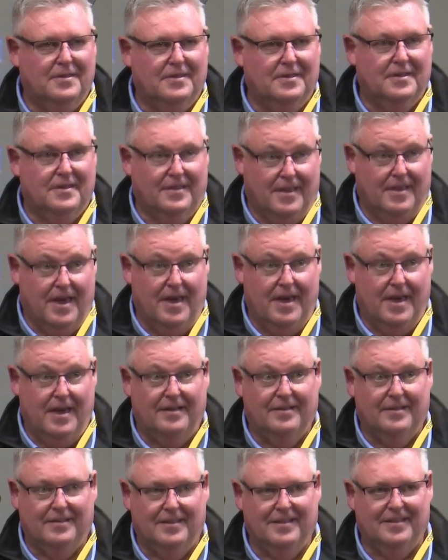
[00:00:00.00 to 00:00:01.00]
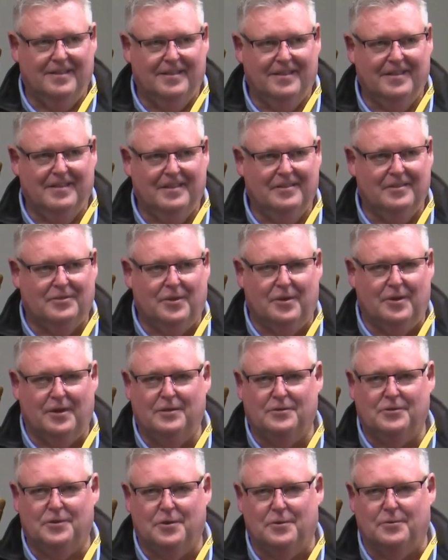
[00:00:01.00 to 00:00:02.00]
Yeah?
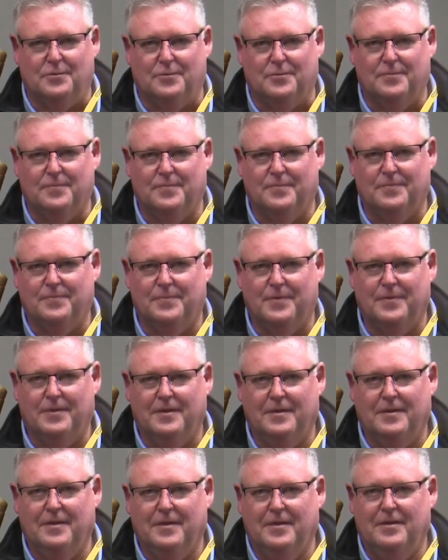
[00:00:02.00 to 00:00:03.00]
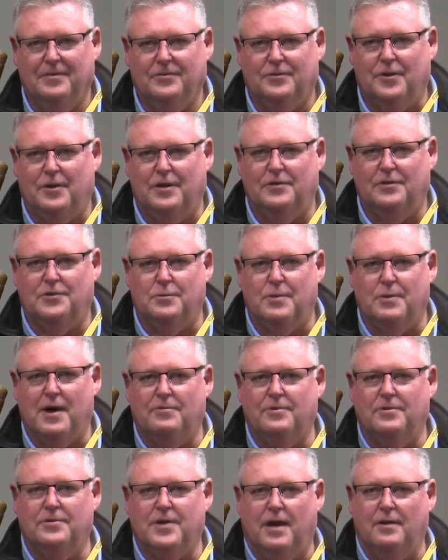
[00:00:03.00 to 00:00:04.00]
32.
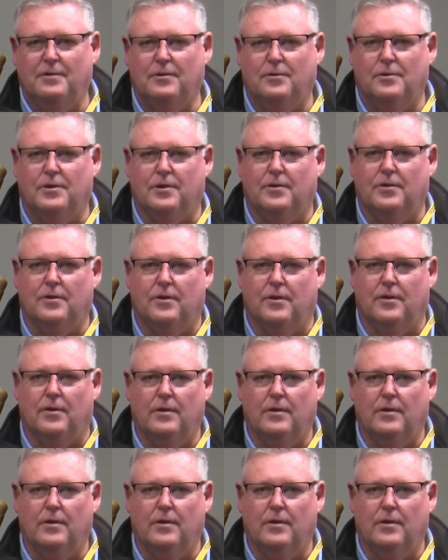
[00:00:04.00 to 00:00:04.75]
3,200, don't look at her.